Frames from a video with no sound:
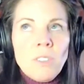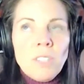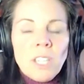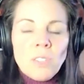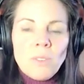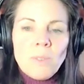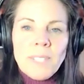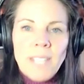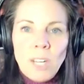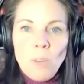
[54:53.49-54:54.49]

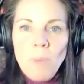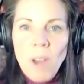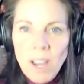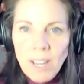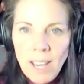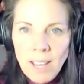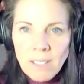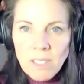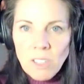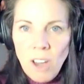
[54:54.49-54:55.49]

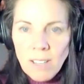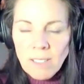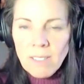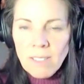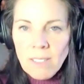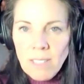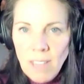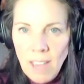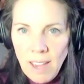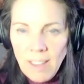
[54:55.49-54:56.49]

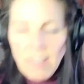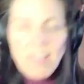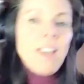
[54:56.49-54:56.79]
secretsfromthesaddlepodcast.ca